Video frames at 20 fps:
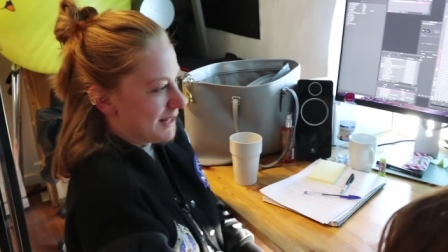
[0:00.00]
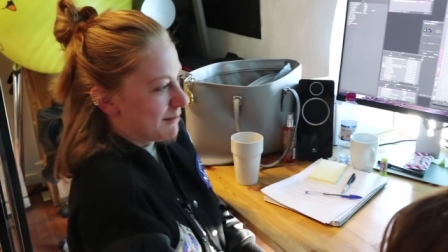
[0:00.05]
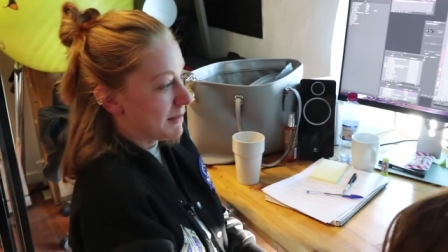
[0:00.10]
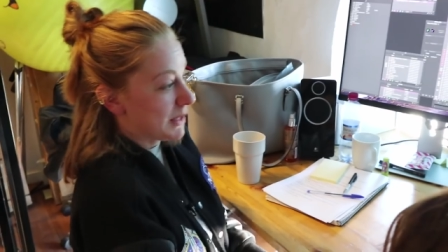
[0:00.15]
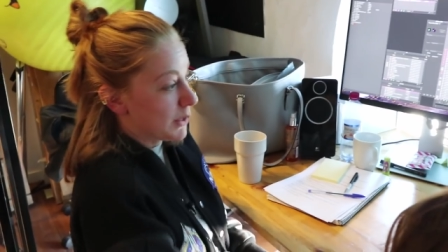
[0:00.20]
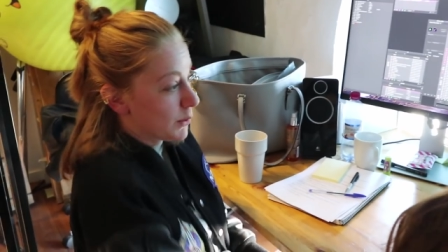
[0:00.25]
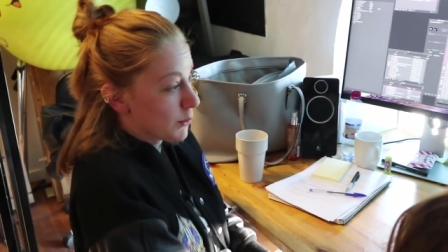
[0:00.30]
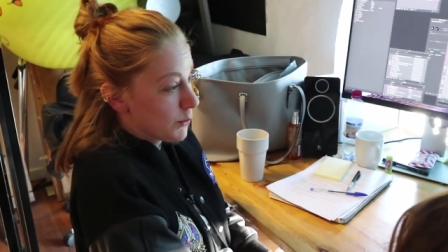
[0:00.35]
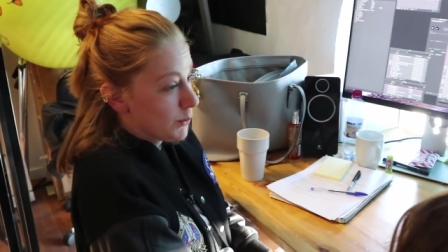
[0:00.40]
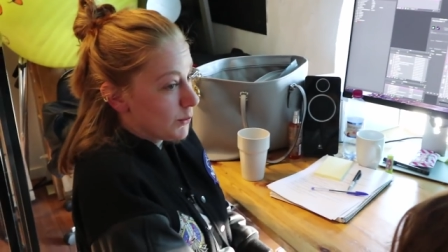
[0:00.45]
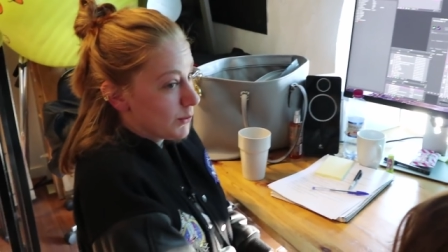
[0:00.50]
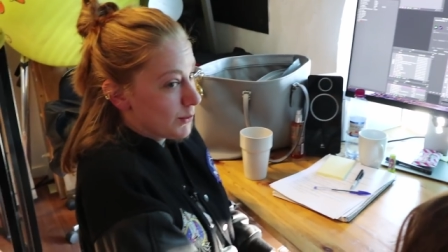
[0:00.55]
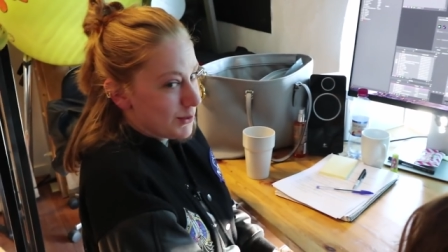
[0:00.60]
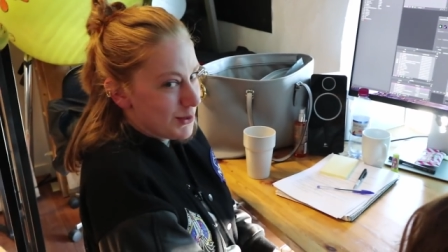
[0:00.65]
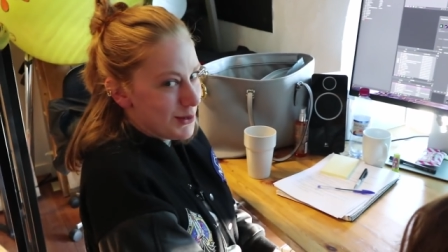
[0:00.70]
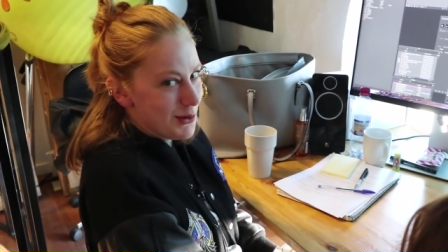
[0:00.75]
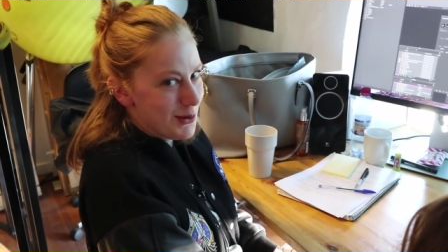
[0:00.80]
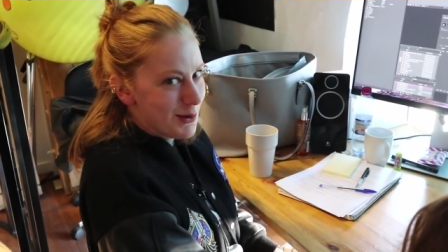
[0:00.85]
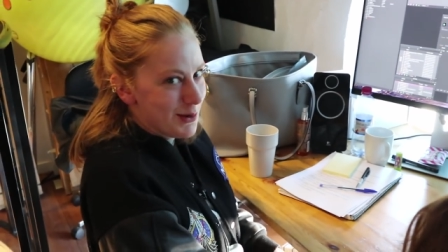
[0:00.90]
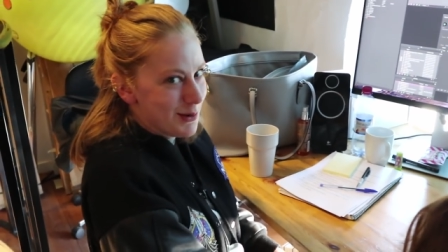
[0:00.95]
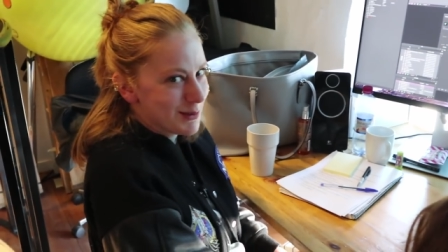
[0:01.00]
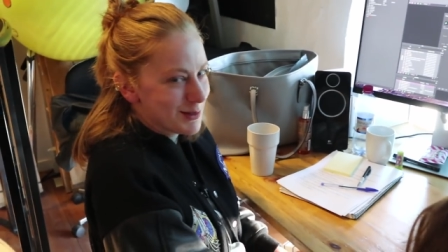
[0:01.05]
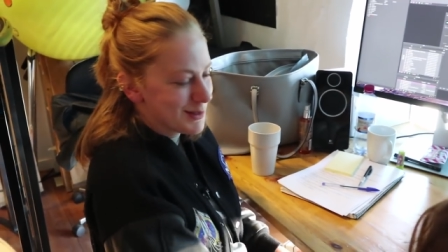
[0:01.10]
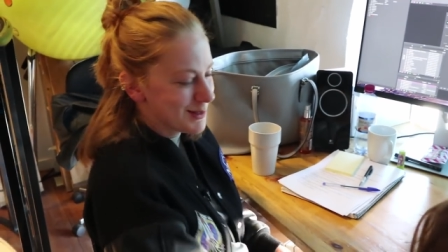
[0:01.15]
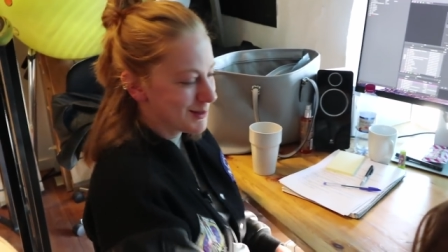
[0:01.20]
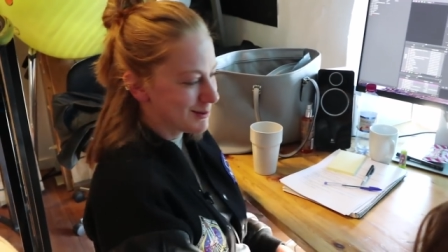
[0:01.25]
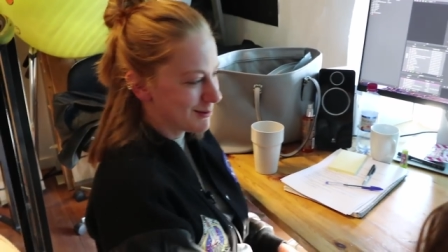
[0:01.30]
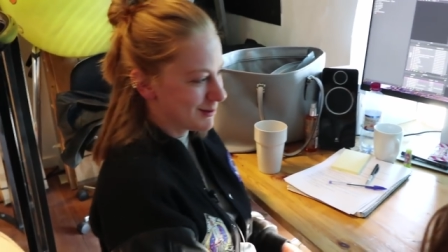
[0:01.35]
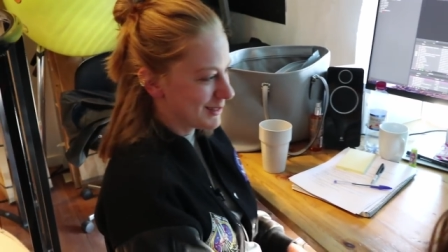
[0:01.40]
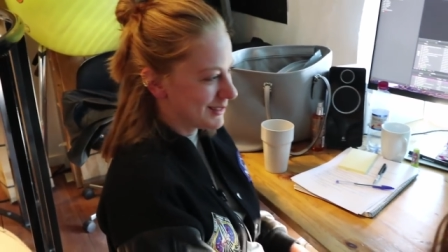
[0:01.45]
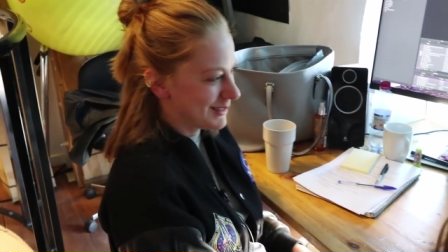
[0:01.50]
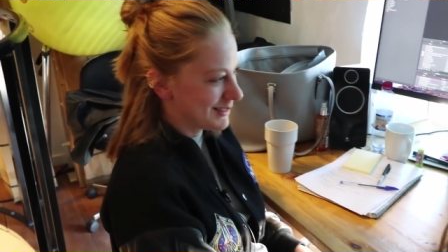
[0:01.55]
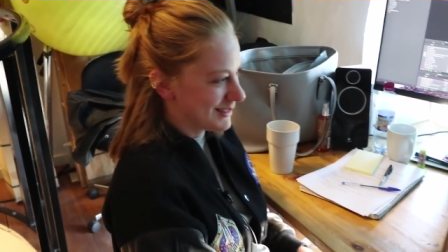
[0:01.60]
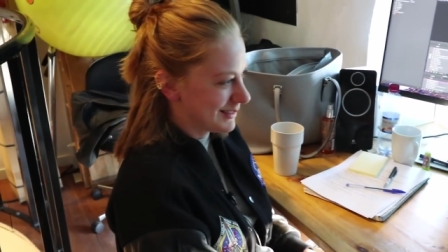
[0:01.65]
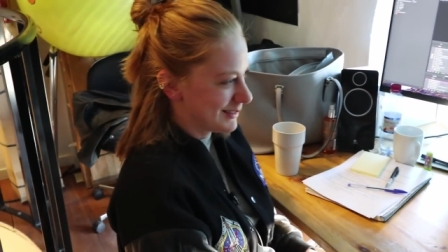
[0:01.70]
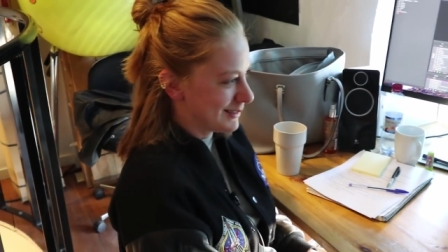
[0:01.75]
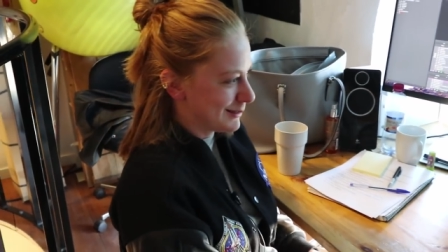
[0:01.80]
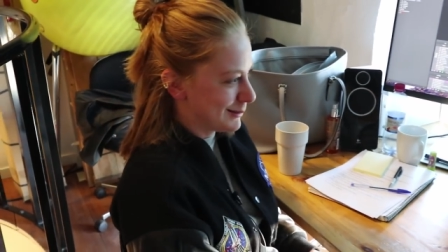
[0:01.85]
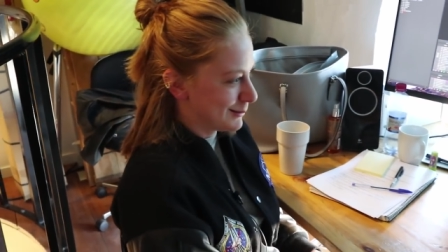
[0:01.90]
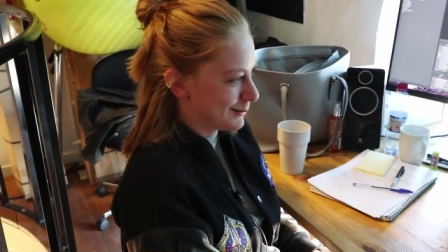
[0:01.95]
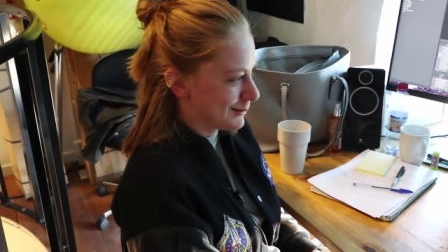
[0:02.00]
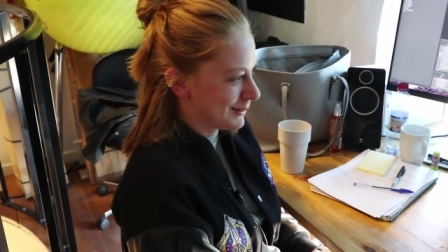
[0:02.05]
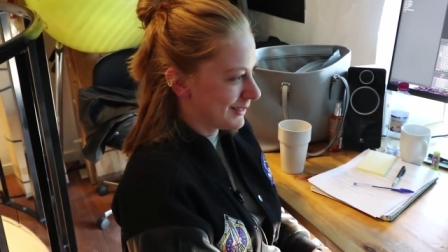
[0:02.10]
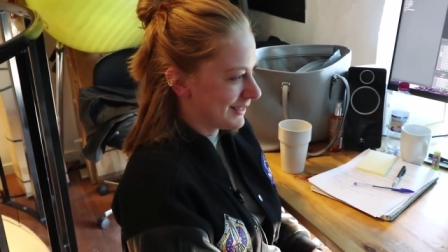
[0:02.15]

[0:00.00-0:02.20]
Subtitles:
I'm like, ooh, no, we just wanted to do